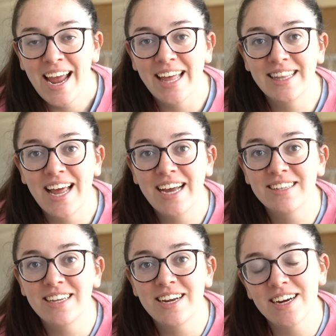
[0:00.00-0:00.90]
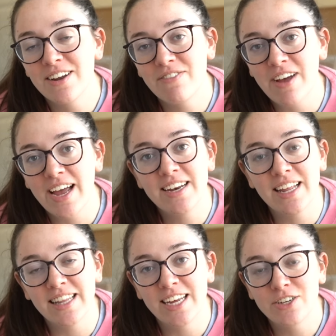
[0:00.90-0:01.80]
And lastly, you're going to find
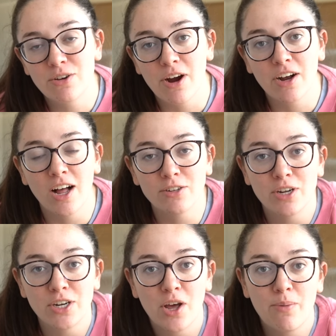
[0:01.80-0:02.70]
a link to our Cotswold & Co.